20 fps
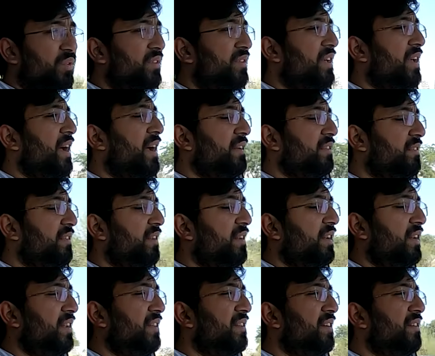I
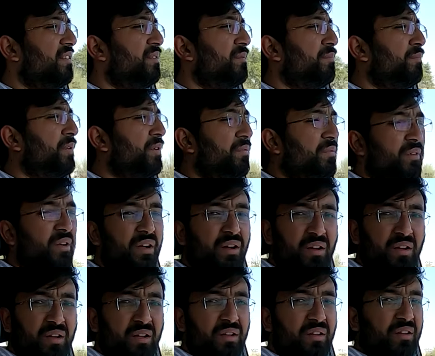accelerate, there's a bit of a
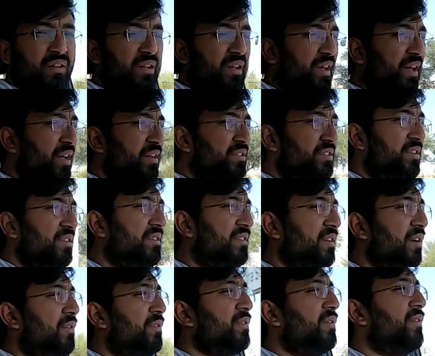engine
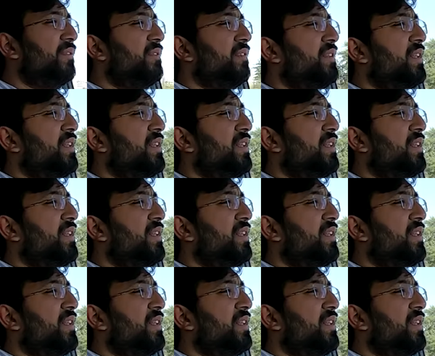sound also